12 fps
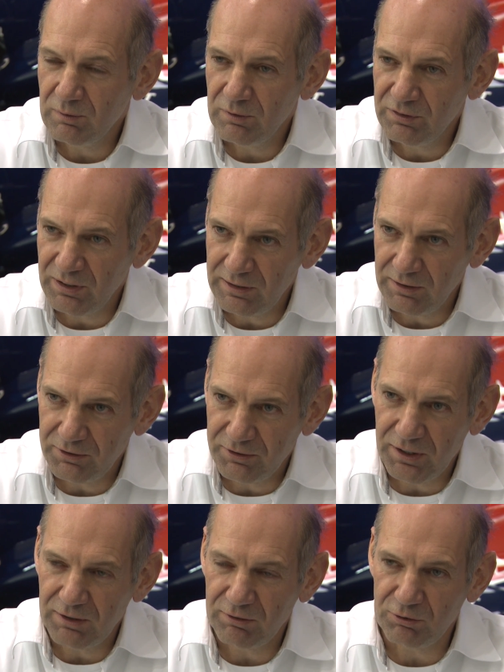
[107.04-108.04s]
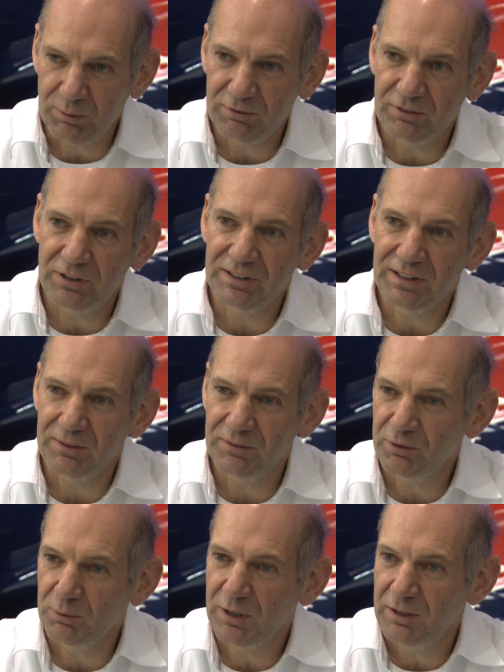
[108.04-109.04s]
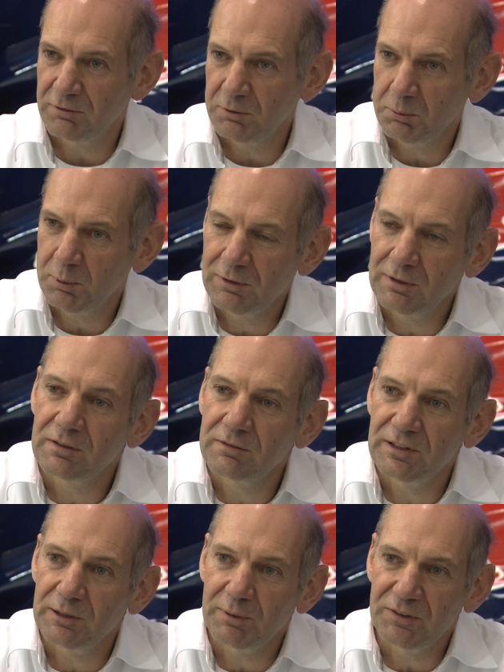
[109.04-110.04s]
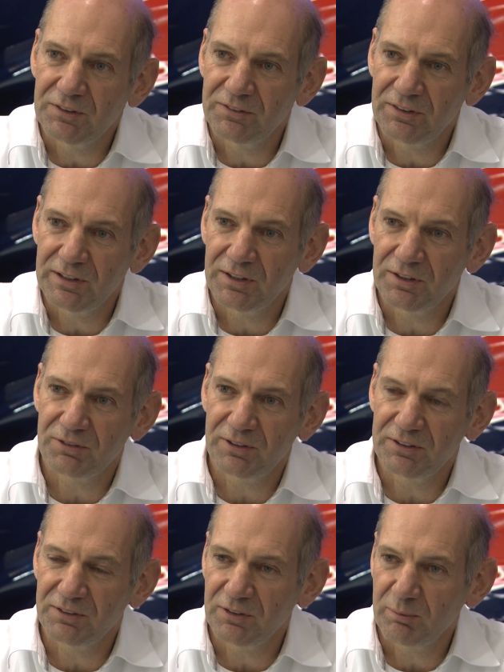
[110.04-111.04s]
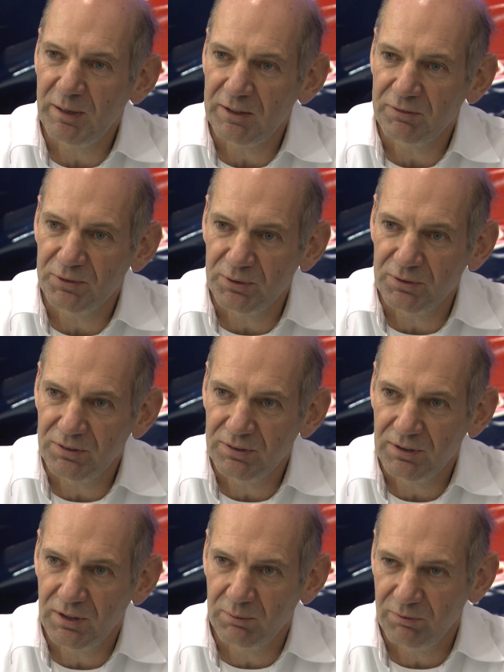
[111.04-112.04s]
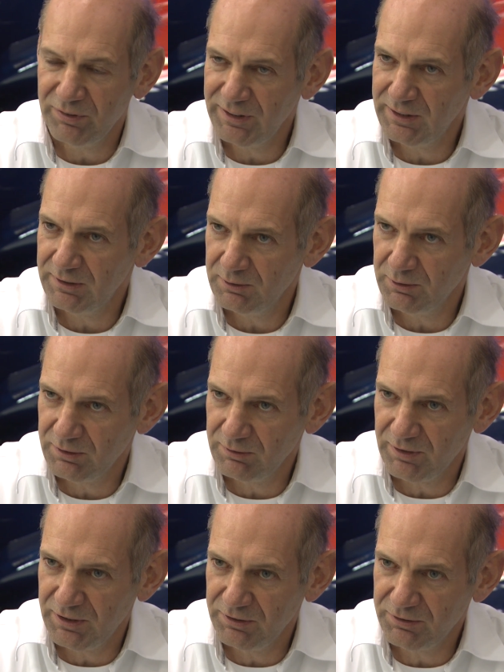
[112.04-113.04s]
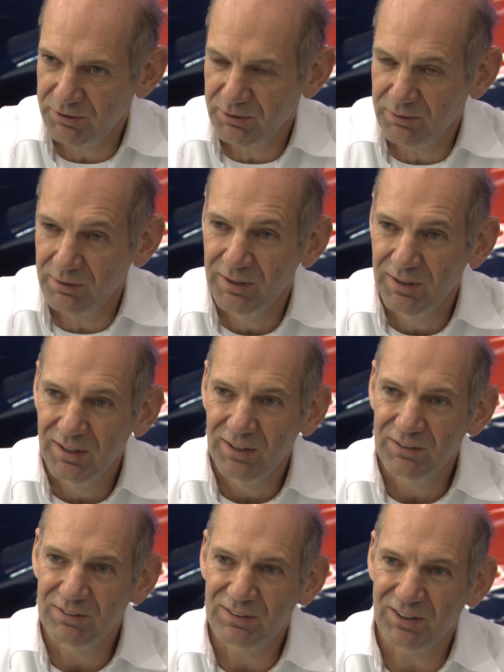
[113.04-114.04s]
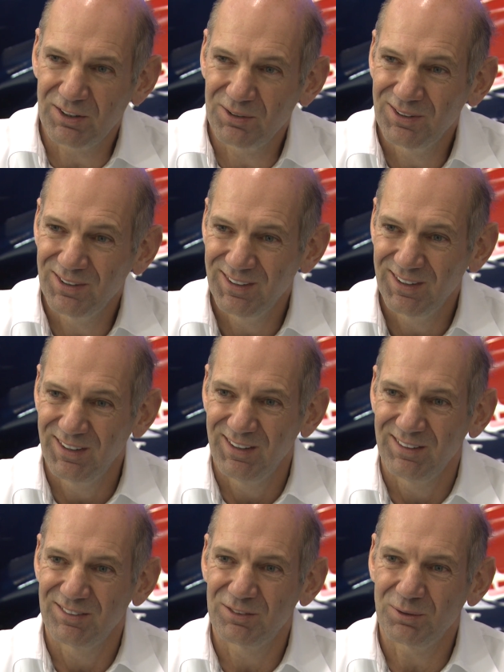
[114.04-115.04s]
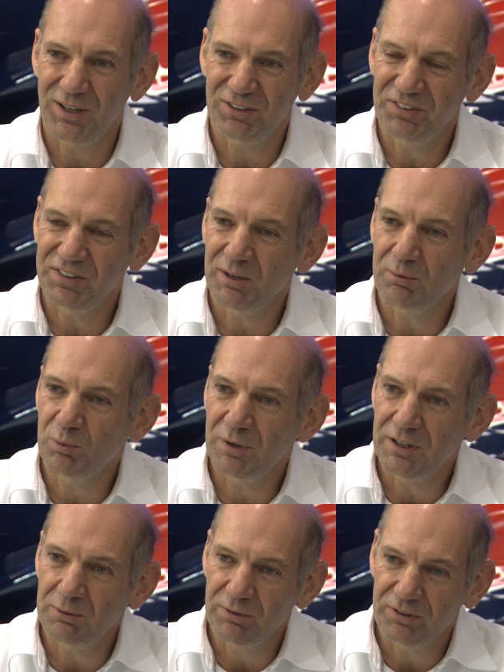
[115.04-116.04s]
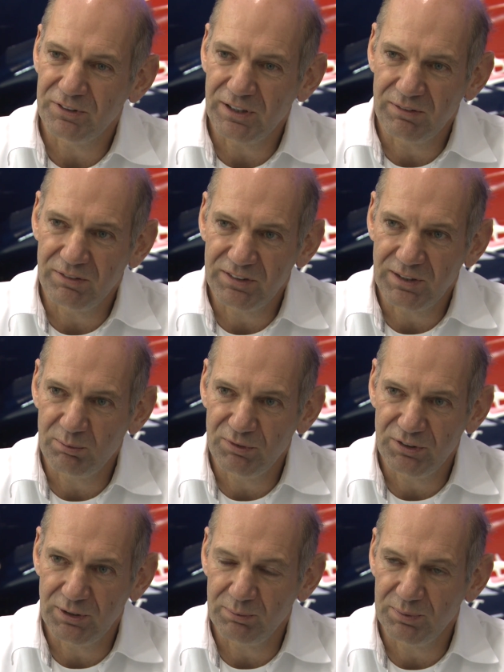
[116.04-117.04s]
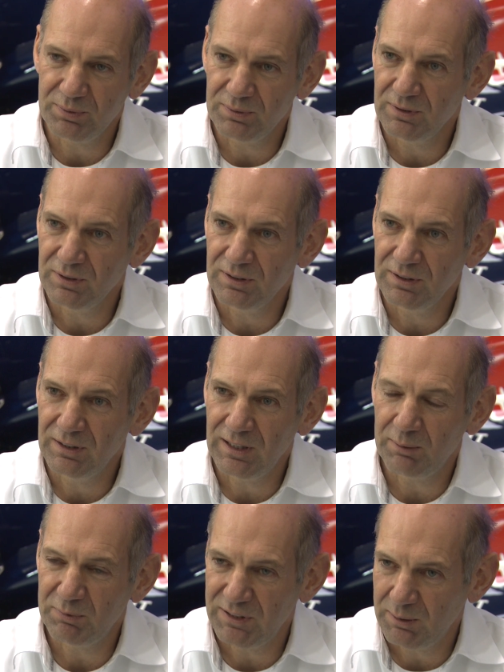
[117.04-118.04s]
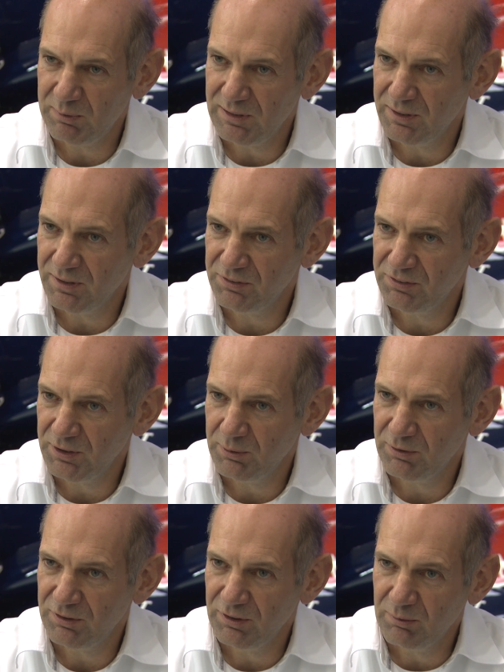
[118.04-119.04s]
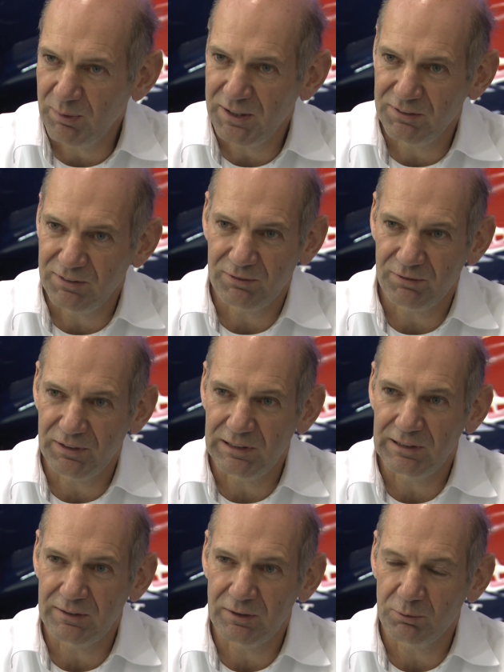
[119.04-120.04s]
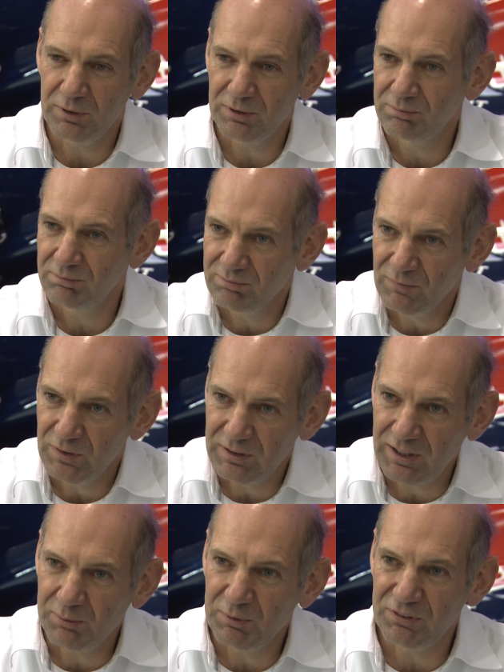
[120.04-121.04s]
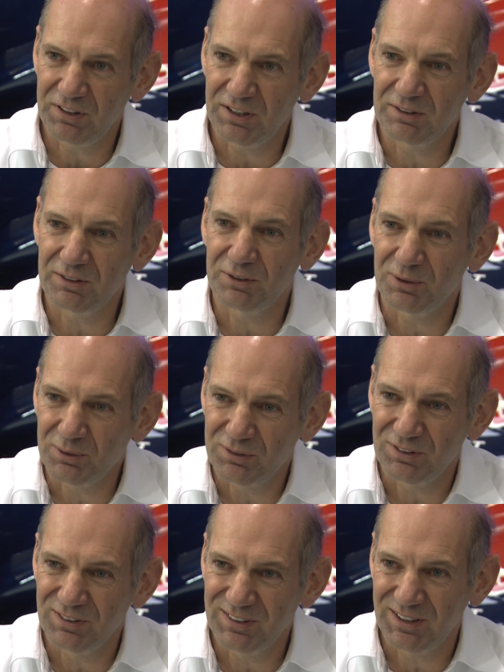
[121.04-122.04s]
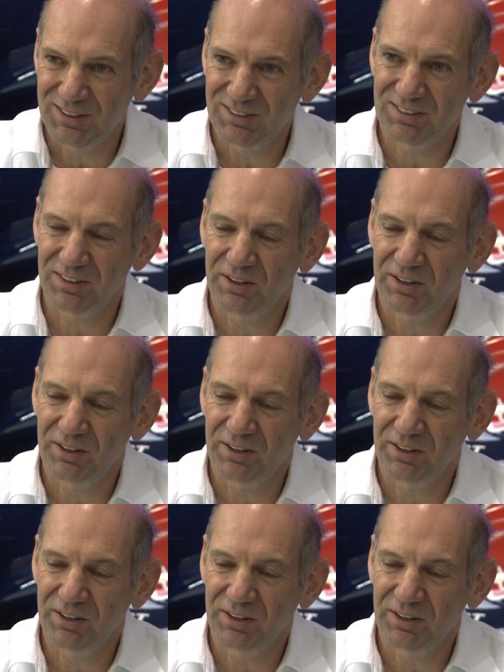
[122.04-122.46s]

certainly the drivers went right down to the wire, and we really went into the last race on the back foot, Fernando looking very strong. So to actually come away with the Drivers' Championship in Abu Dhabi last year was an amazing feeling, that we'd come as the underdogs and done it at